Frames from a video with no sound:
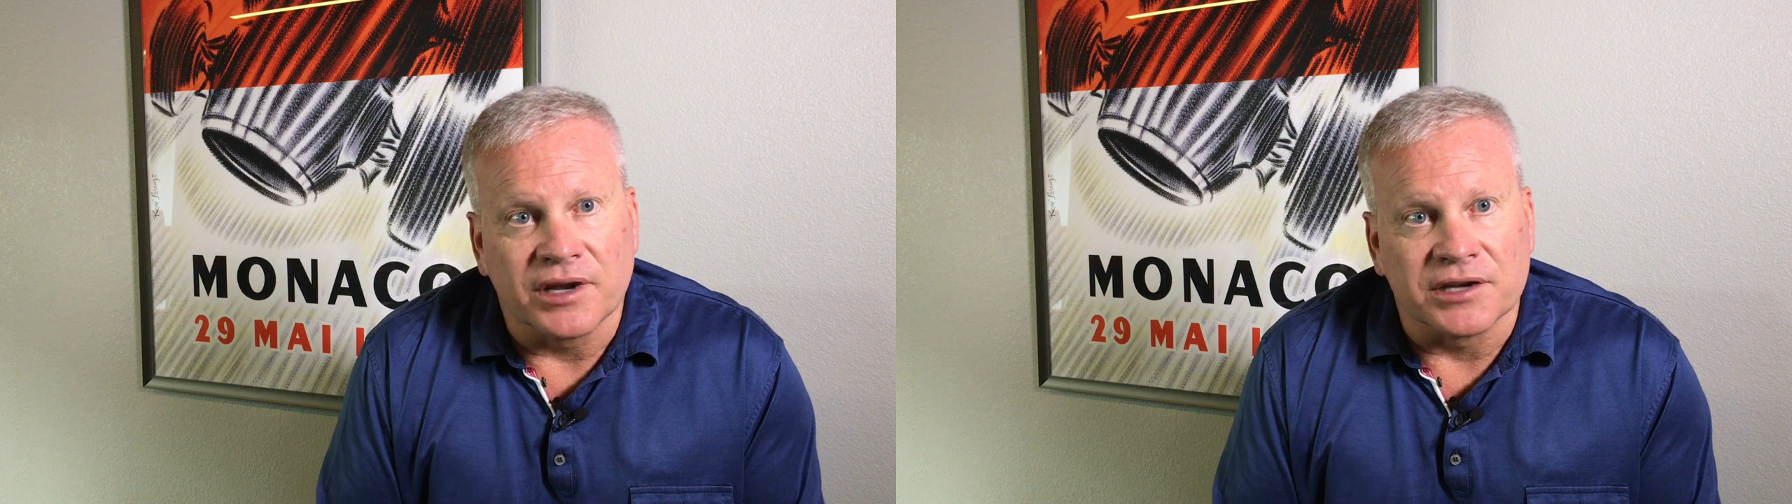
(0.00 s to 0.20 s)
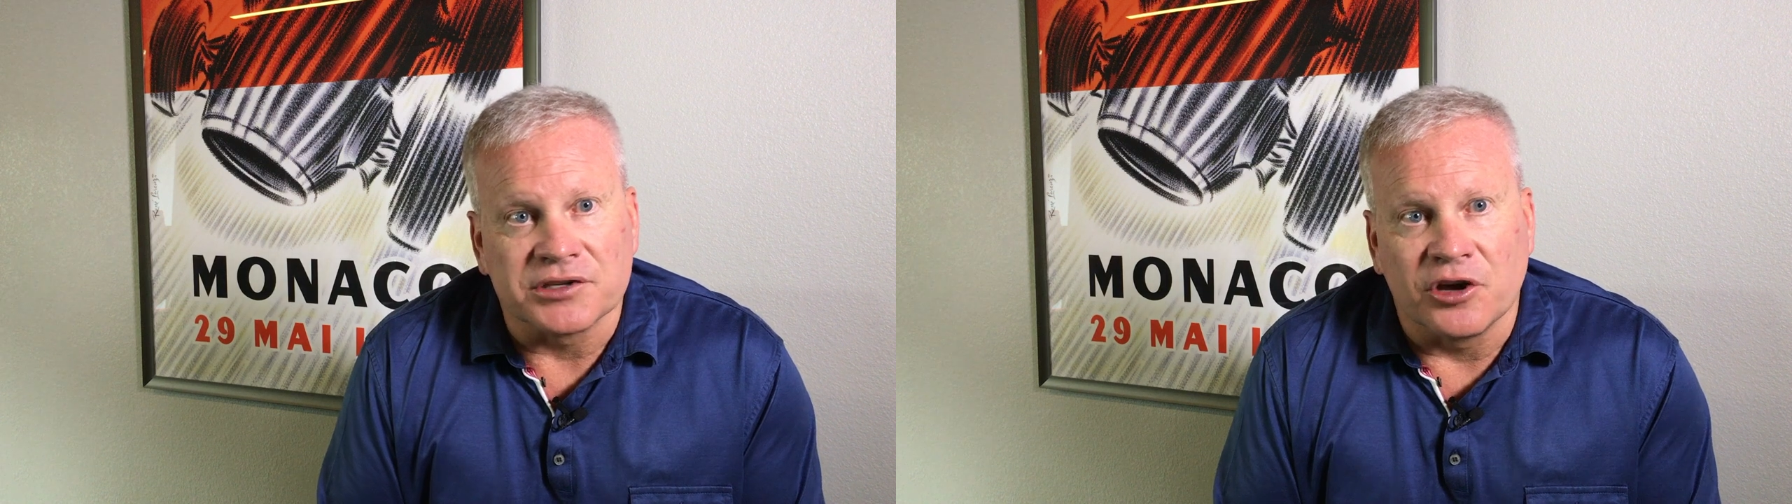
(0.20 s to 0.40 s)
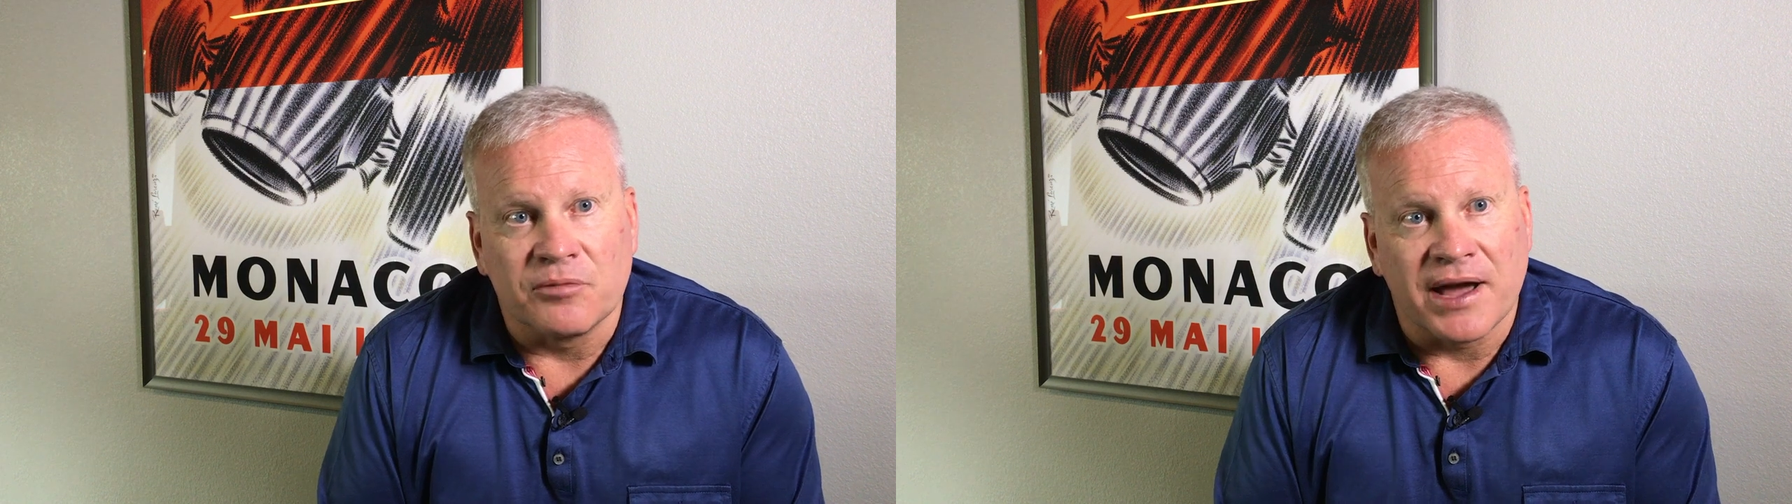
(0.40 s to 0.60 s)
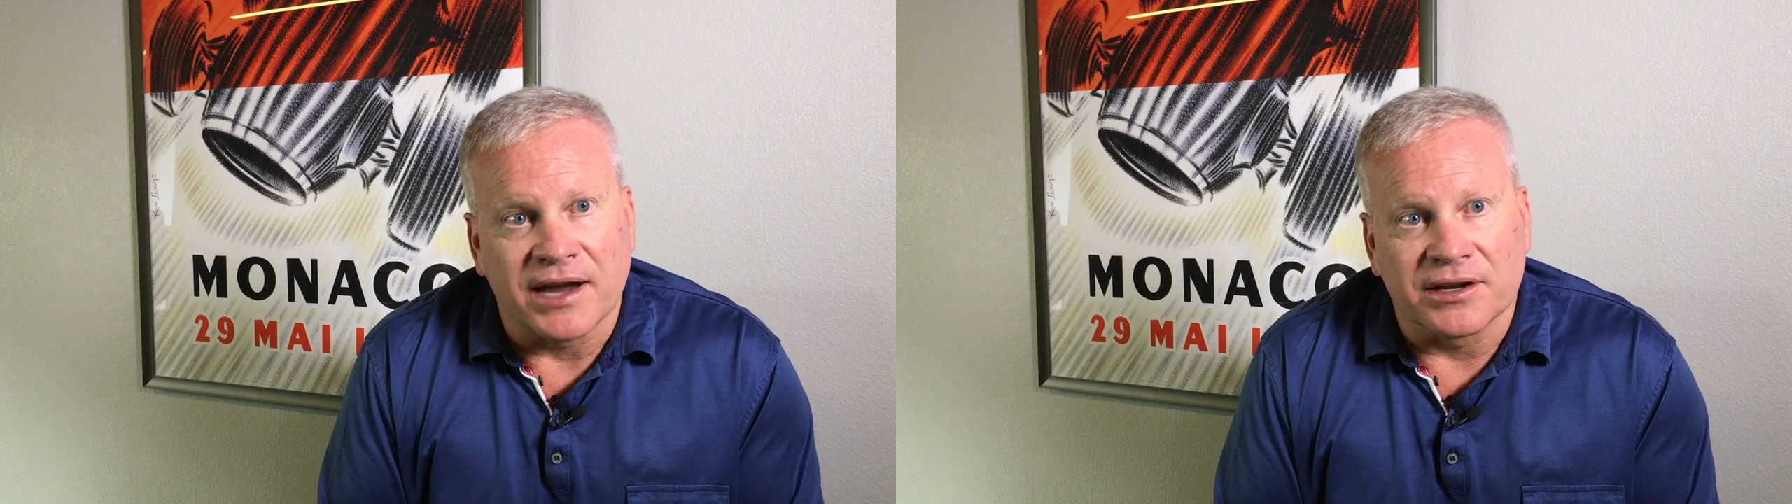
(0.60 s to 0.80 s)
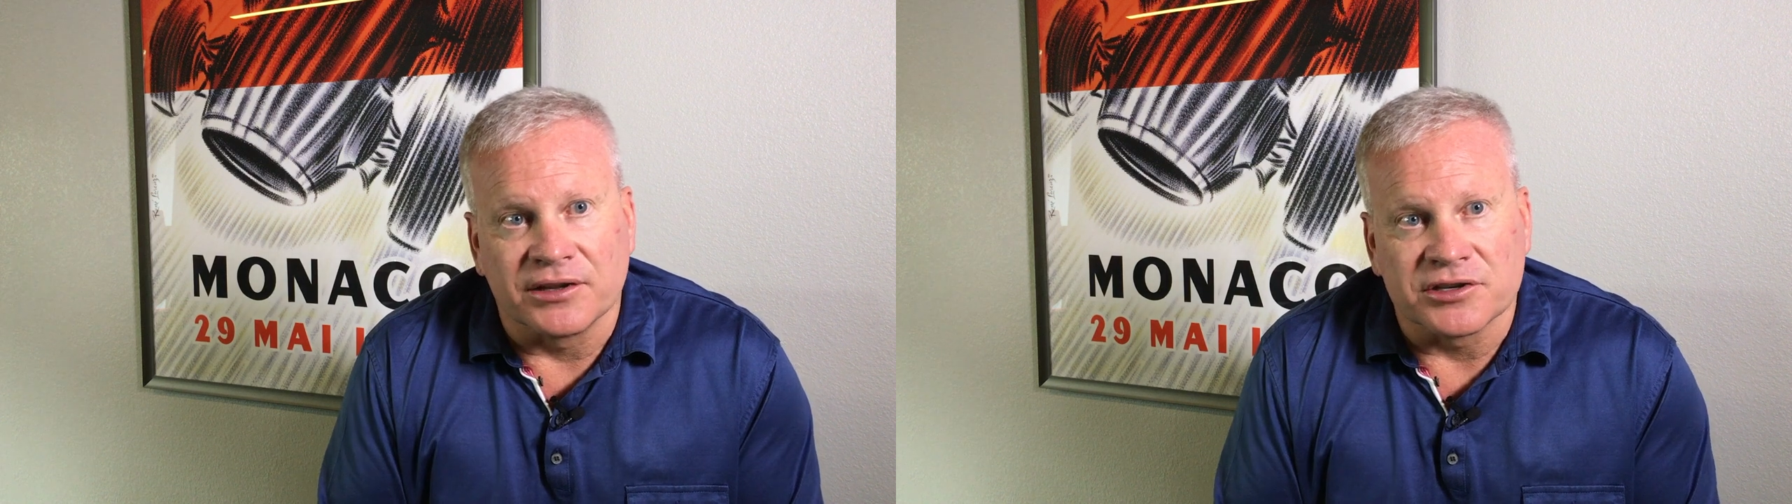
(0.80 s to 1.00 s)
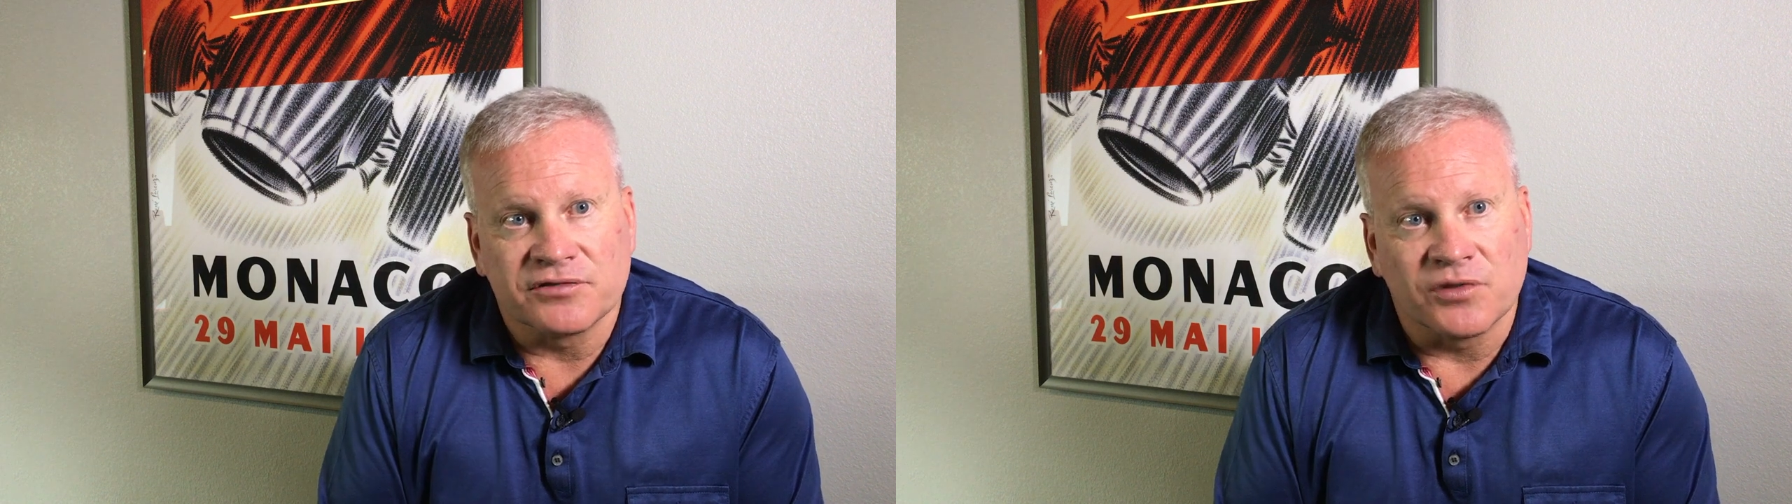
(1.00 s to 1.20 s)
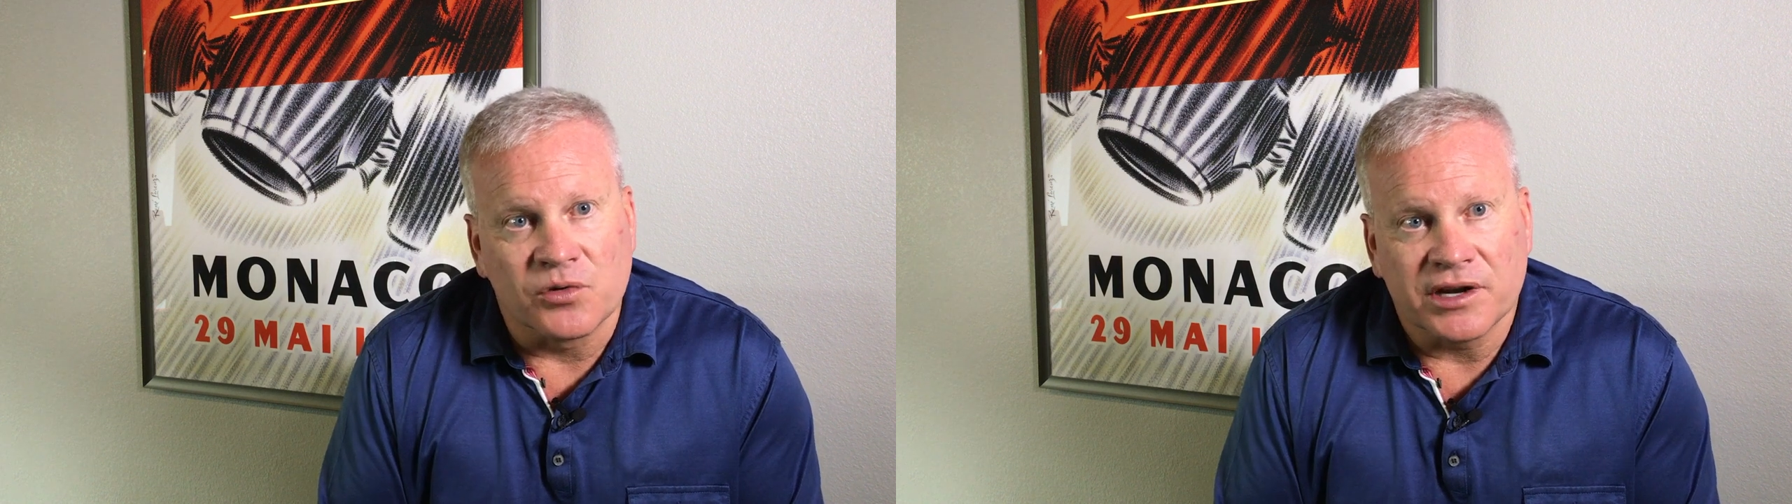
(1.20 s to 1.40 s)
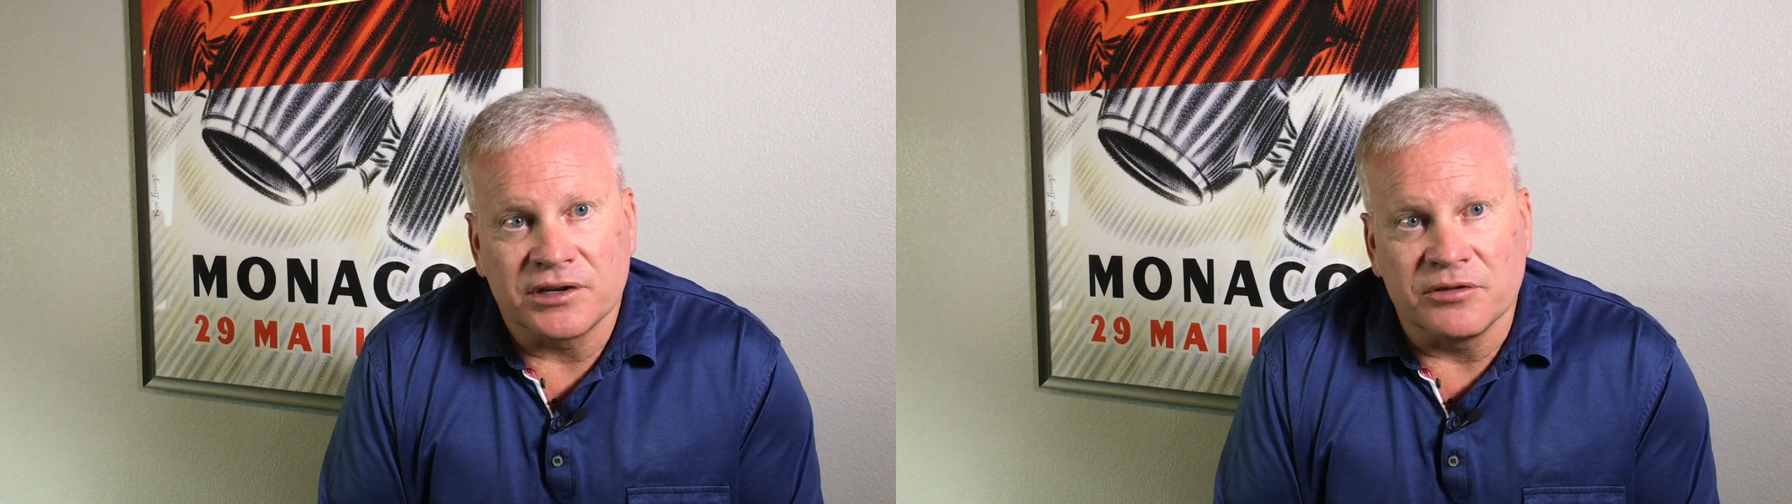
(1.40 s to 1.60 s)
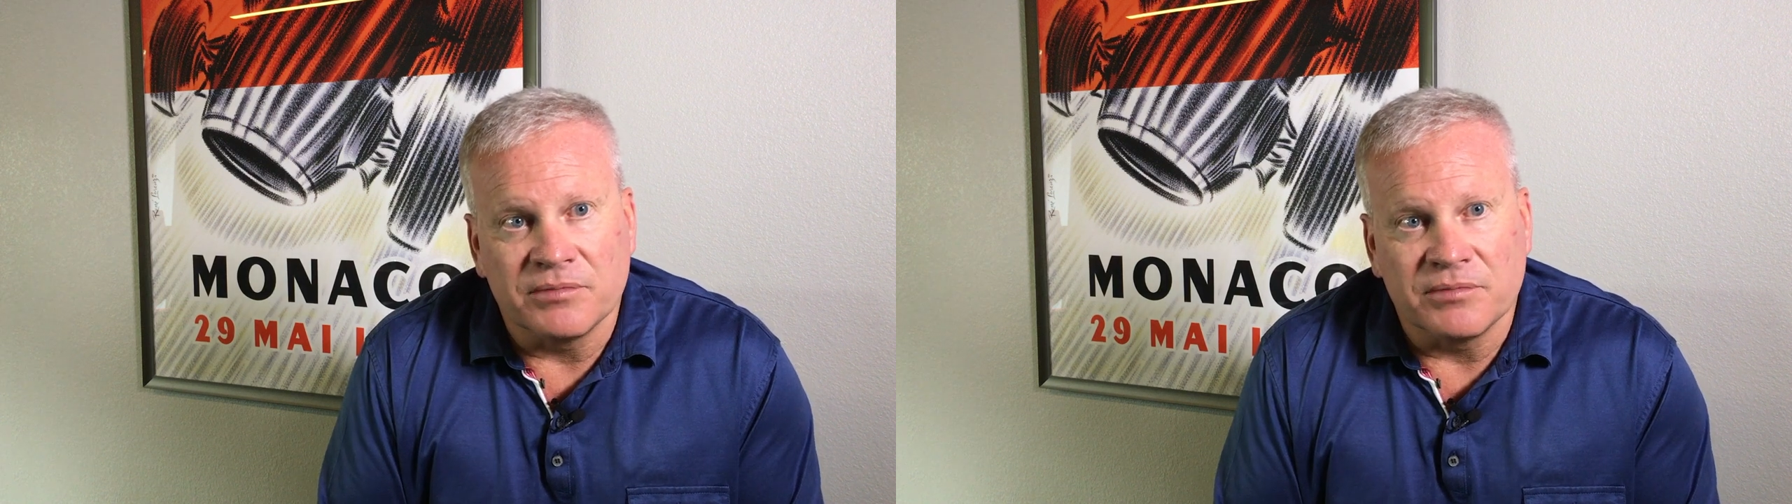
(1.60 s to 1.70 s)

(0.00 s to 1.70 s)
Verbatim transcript: is go back to this $42